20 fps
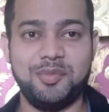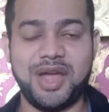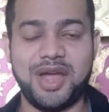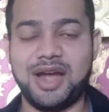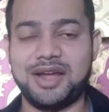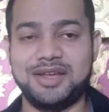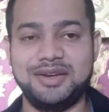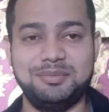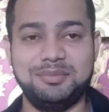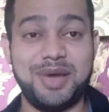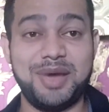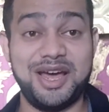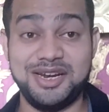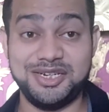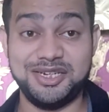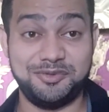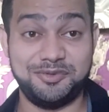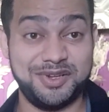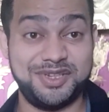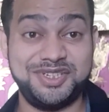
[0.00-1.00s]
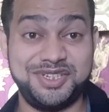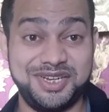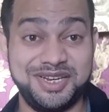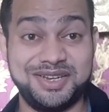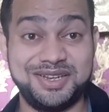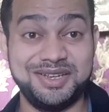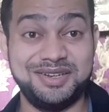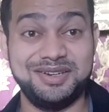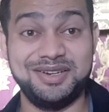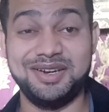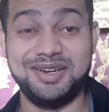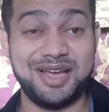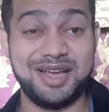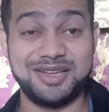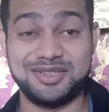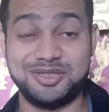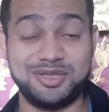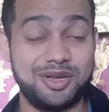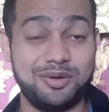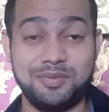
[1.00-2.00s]
I can manage with chicken and
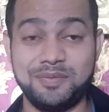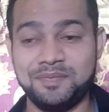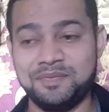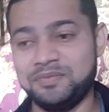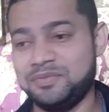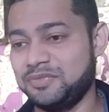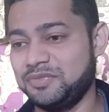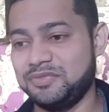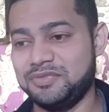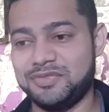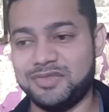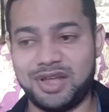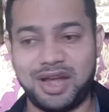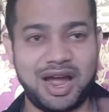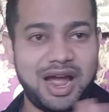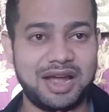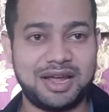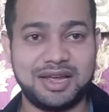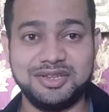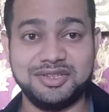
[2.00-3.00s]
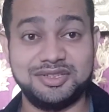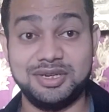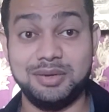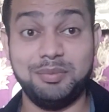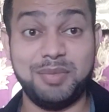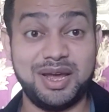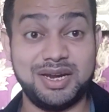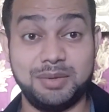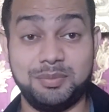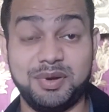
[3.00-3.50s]
eggs, so I can still manage.